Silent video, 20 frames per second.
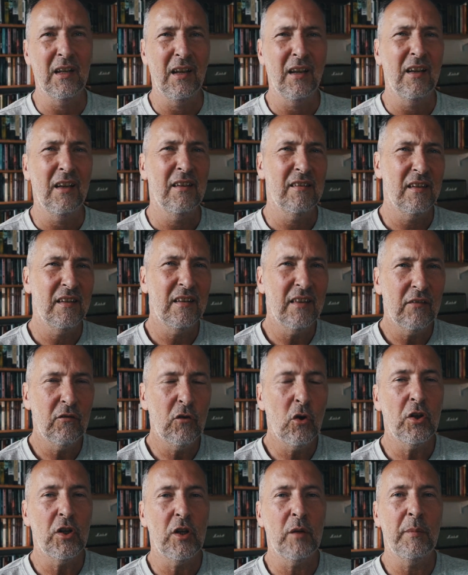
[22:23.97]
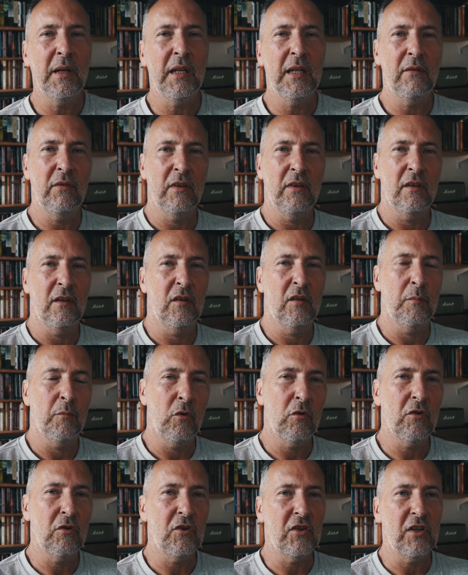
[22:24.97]
See, they've got you believing that
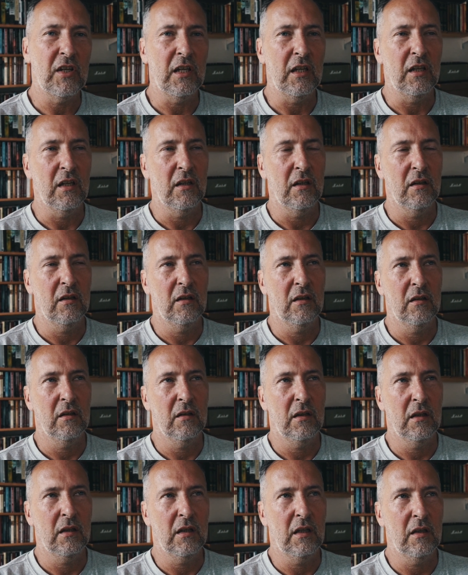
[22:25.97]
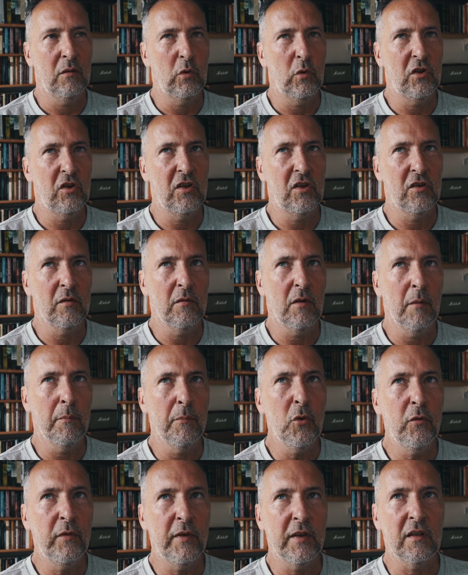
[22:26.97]
democracy which is a, a
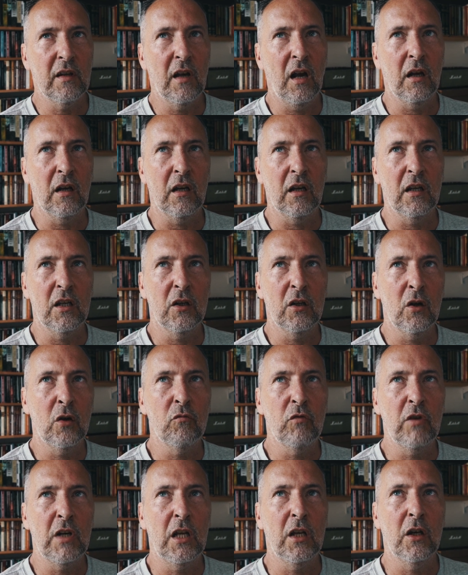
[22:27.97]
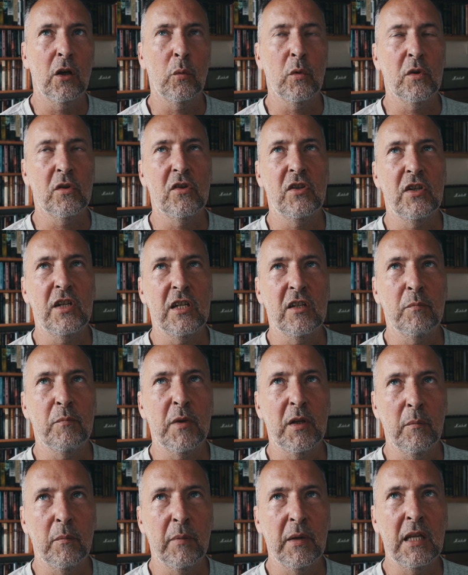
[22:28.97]
moving target. You don't really know what it is, but
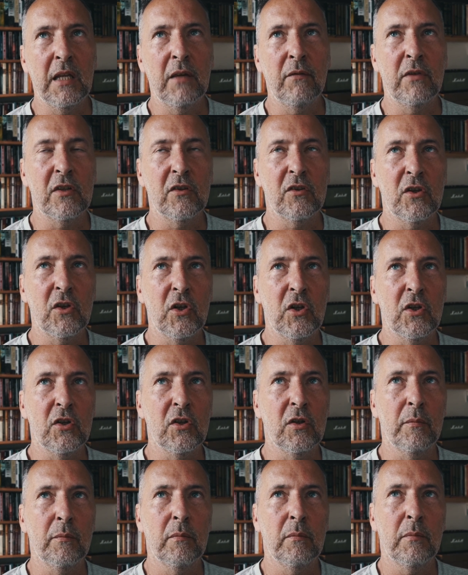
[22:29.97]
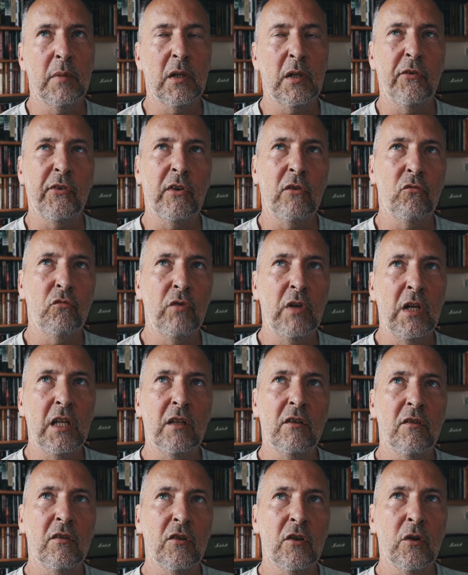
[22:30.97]
you believe it's good because it's really
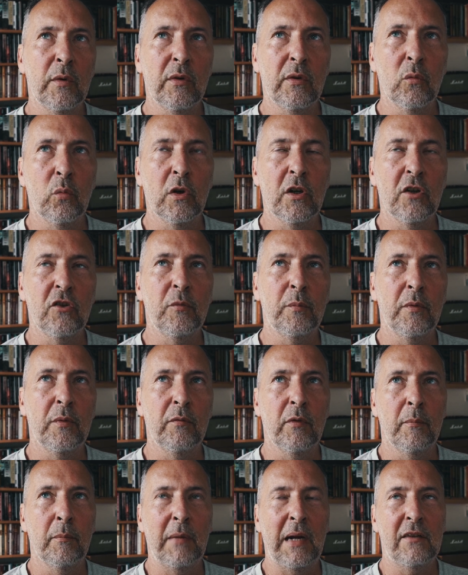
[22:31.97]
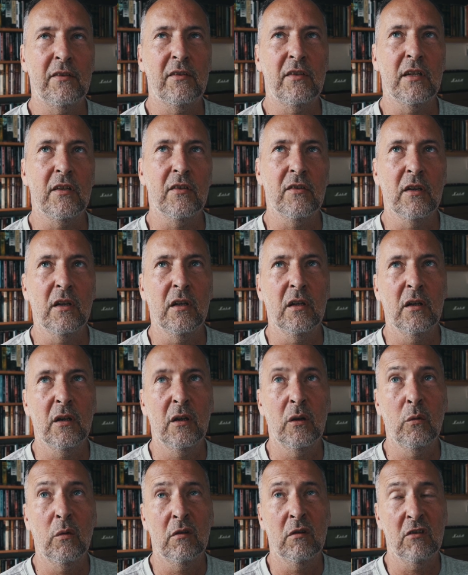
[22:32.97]
to do with the worship of the masses
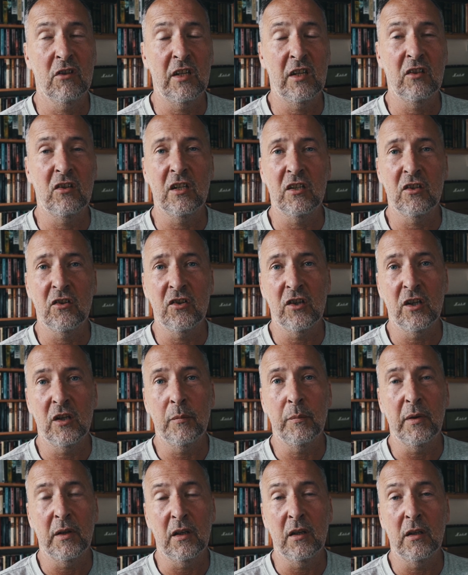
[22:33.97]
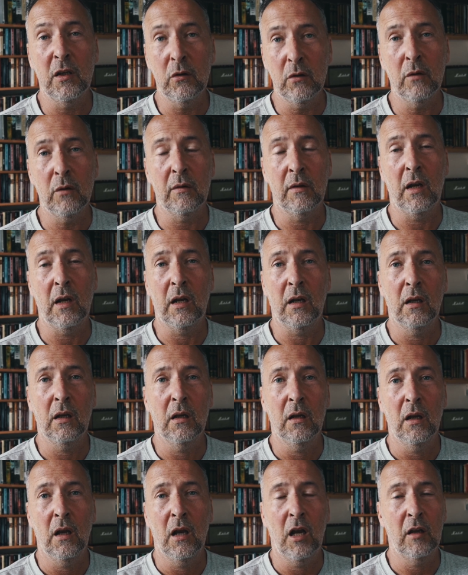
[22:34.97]
who are essentially stupid, and you know that.
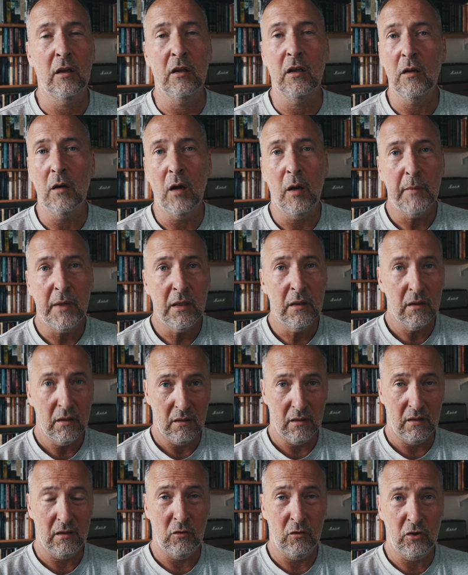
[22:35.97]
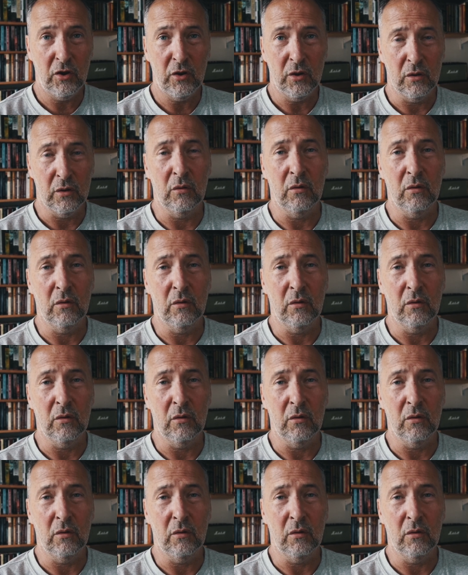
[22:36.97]
And you, I mean, you do.